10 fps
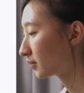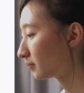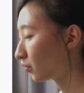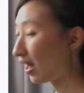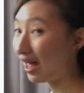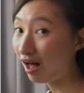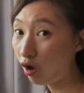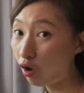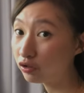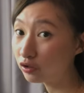No,
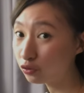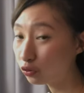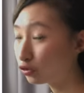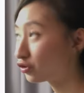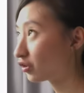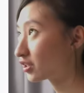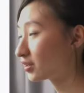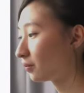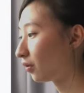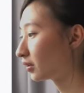all the rules, not just
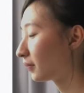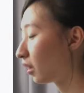important,